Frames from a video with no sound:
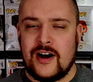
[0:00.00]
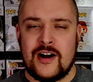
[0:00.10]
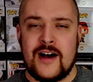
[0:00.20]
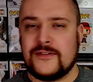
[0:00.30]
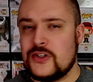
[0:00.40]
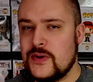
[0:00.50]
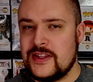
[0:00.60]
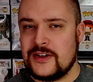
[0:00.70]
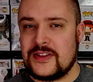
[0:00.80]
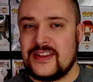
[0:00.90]
are off
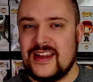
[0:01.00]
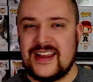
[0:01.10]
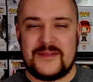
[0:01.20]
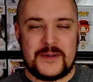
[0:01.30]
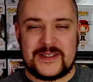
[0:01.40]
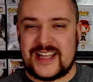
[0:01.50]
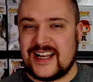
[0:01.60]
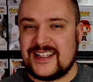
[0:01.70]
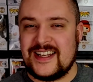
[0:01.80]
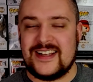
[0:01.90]
doing their thing and
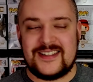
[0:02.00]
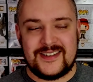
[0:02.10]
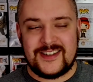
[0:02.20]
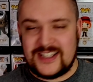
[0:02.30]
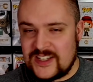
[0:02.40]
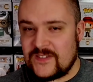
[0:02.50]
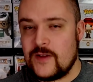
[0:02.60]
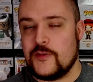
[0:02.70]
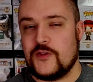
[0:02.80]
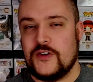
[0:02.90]
protecting it, this
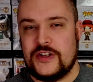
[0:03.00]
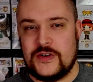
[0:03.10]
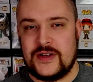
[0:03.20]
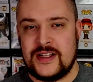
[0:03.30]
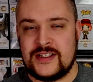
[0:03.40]
film's for you.